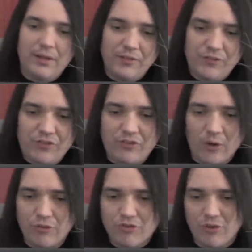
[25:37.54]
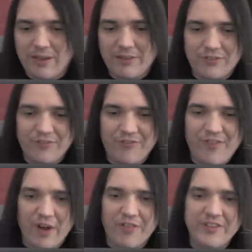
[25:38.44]
Socialist.
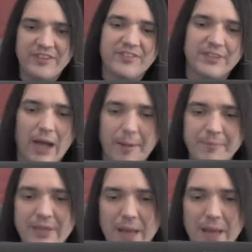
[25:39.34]
Filthy scum.